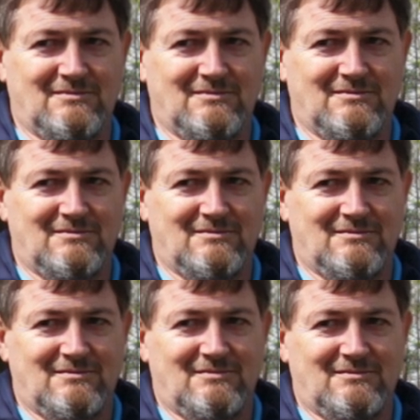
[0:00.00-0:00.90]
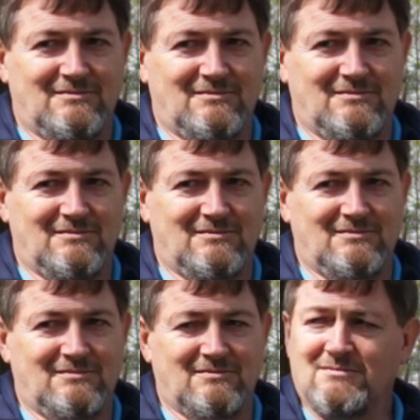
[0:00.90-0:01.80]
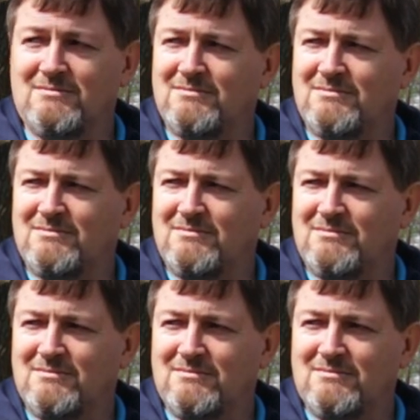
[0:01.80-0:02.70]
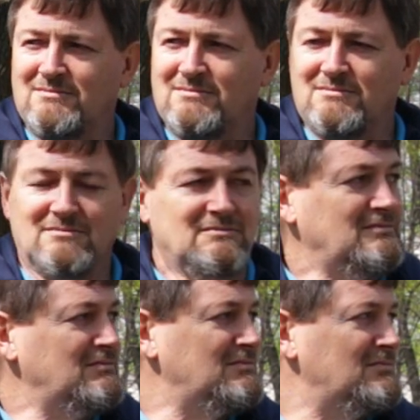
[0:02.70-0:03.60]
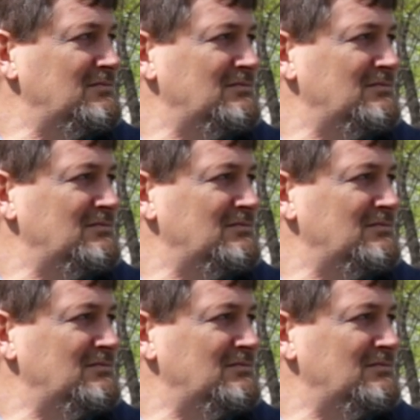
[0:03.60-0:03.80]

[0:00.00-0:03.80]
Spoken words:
[no speech]